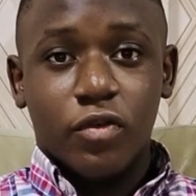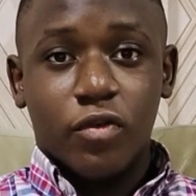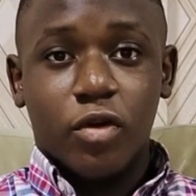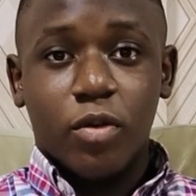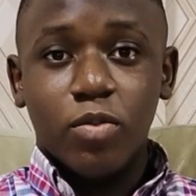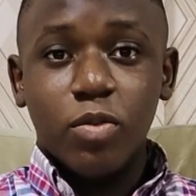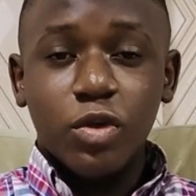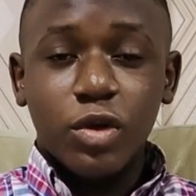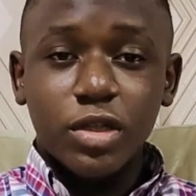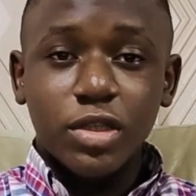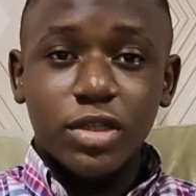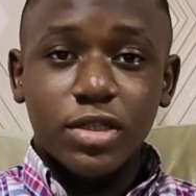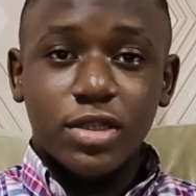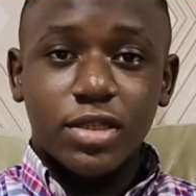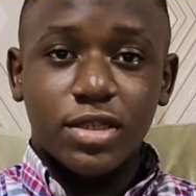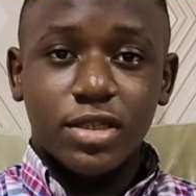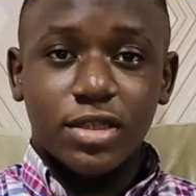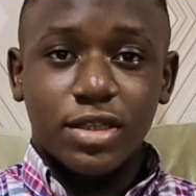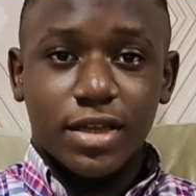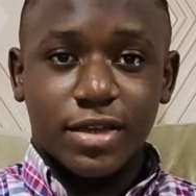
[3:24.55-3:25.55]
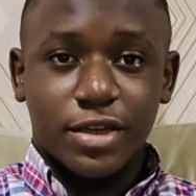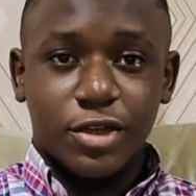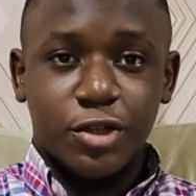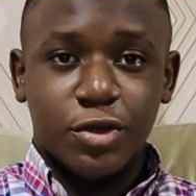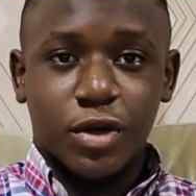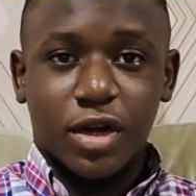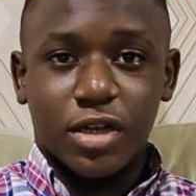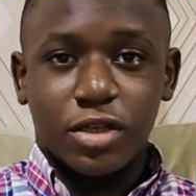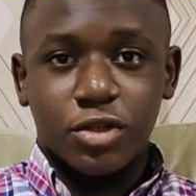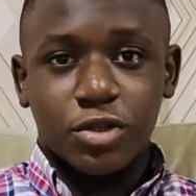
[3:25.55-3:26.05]
from knowing the things that the
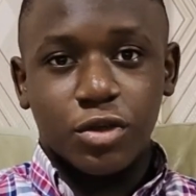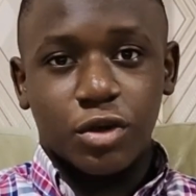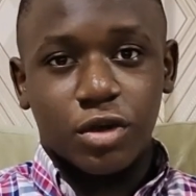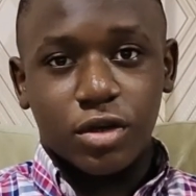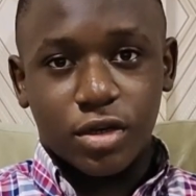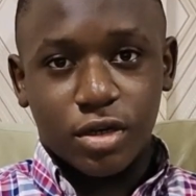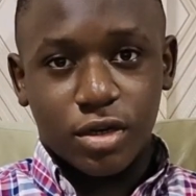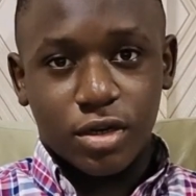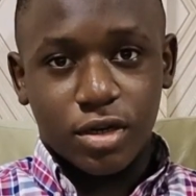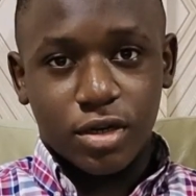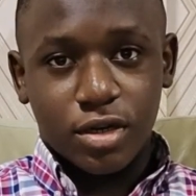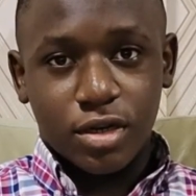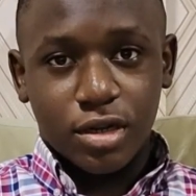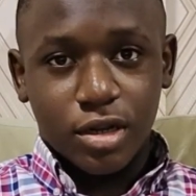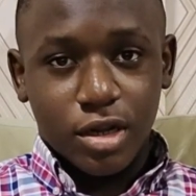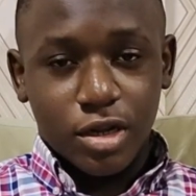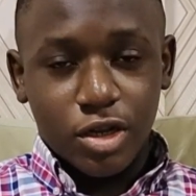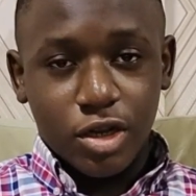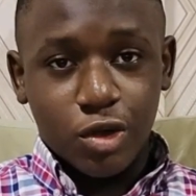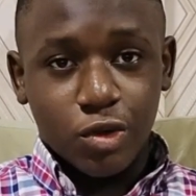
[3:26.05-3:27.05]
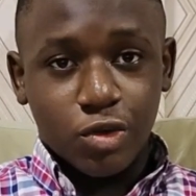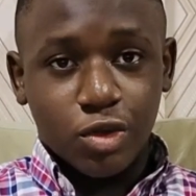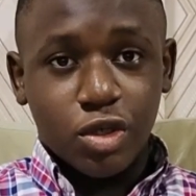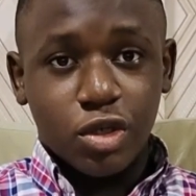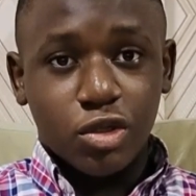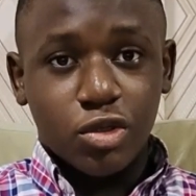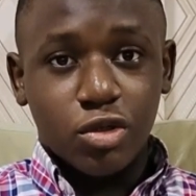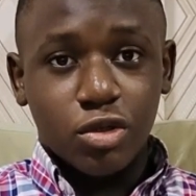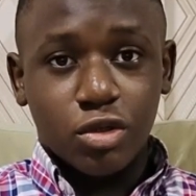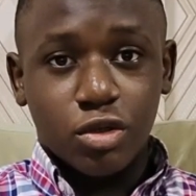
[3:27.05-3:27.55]
Jew has done, they will
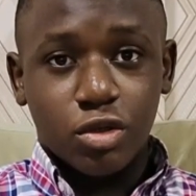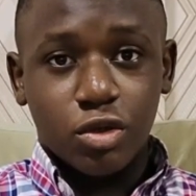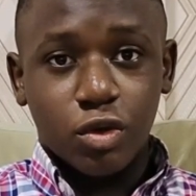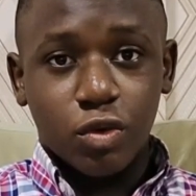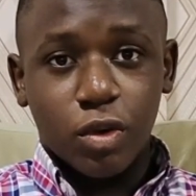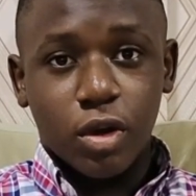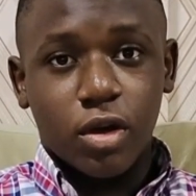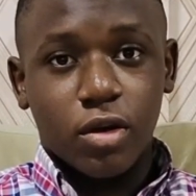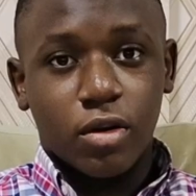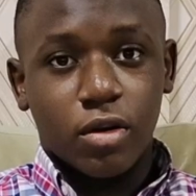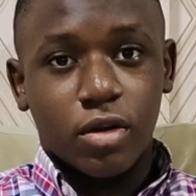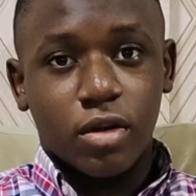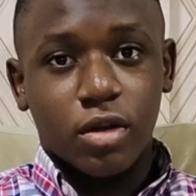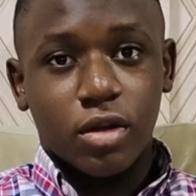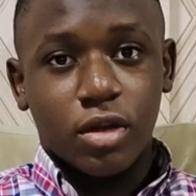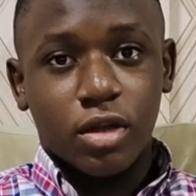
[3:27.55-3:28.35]
treat you so well.